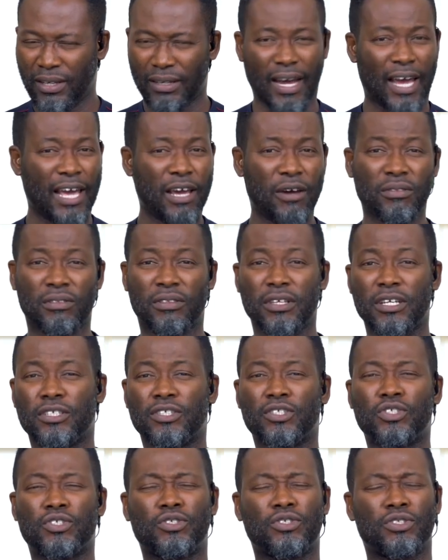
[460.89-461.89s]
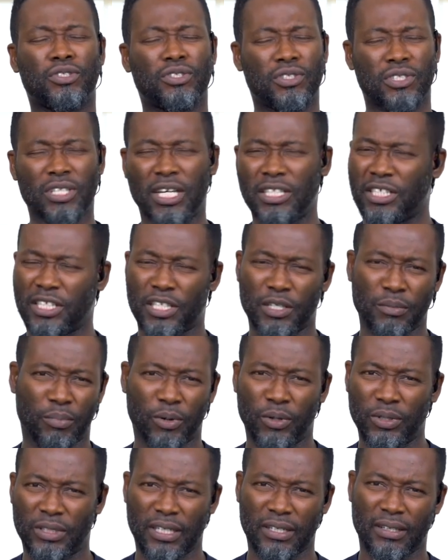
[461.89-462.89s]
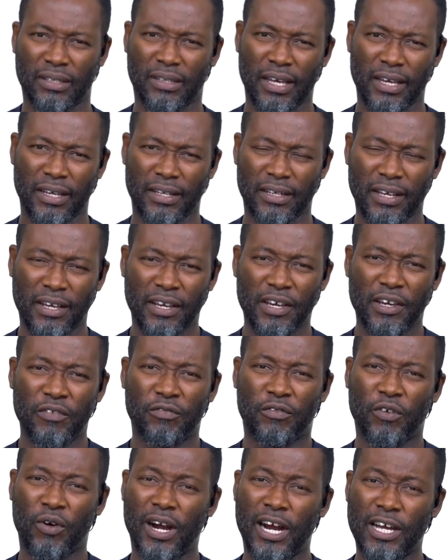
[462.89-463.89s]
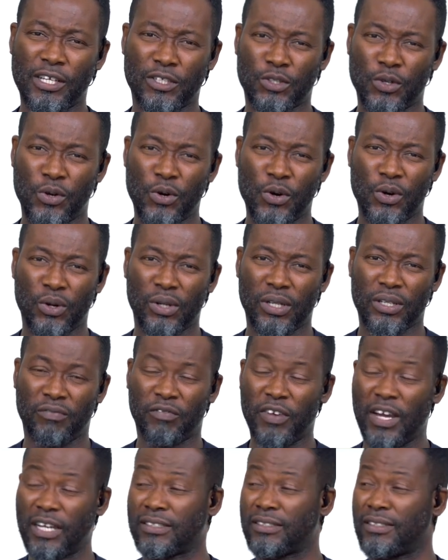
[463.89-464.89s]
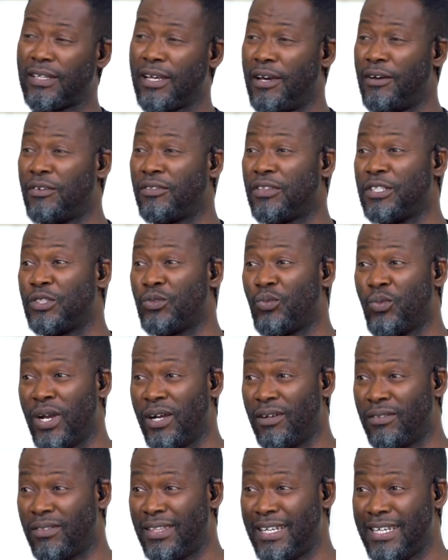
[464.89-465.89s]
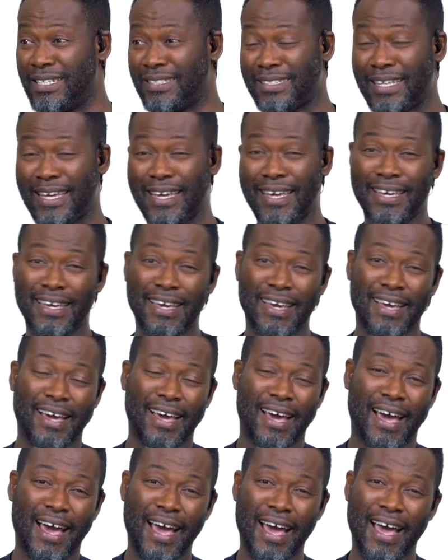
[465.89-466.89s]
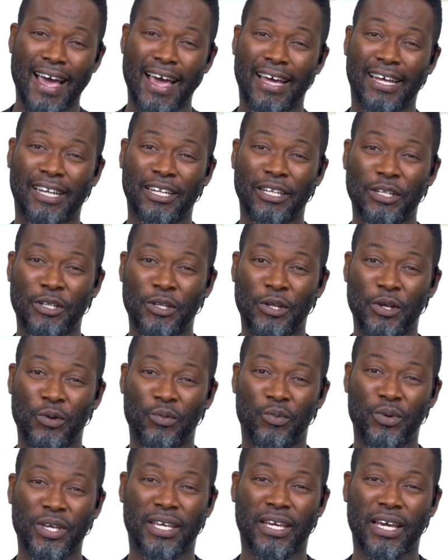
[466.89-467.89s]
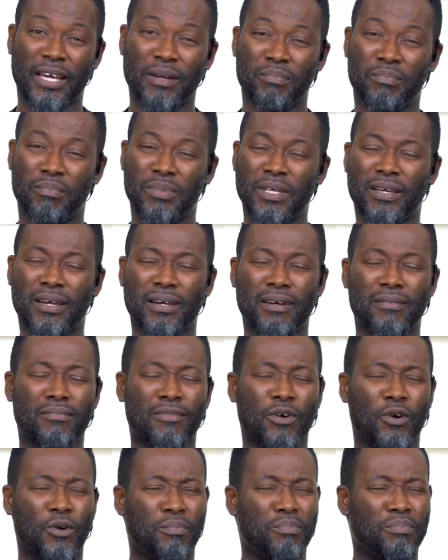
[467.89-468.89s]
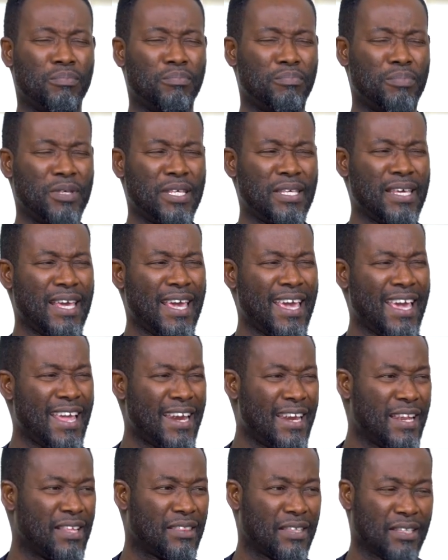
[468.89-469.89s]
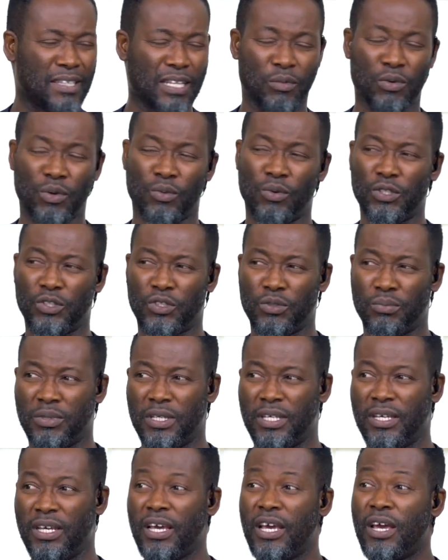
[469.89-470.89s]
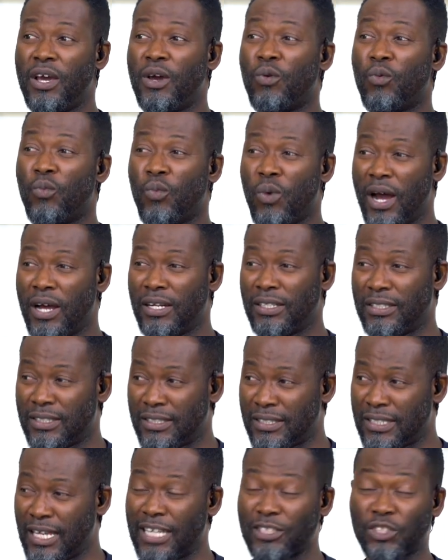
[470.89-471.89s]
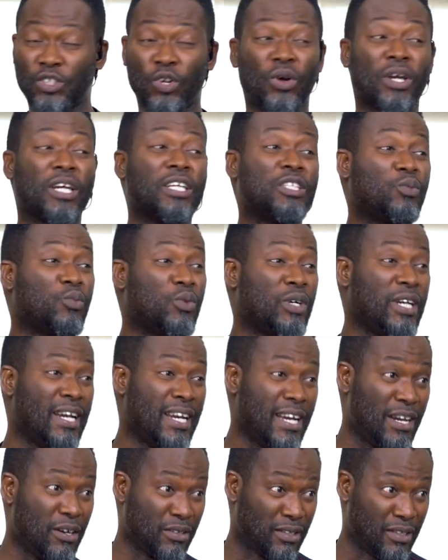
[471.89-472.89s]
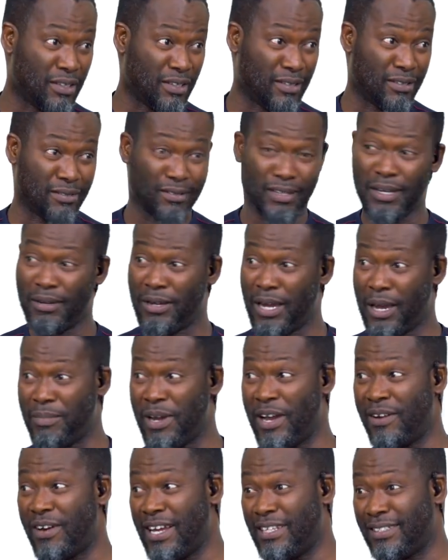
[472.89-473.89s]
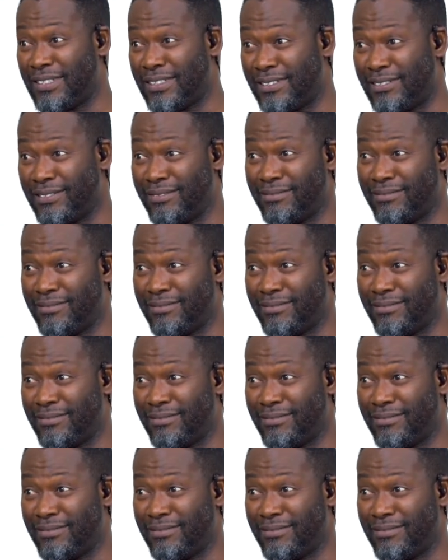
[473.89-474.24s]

Now, health is such an important thing for us all. In fact, health is wealth, they say. And, you know, we can become or be anything that we want to be once, as long as we're healthy. Am I right?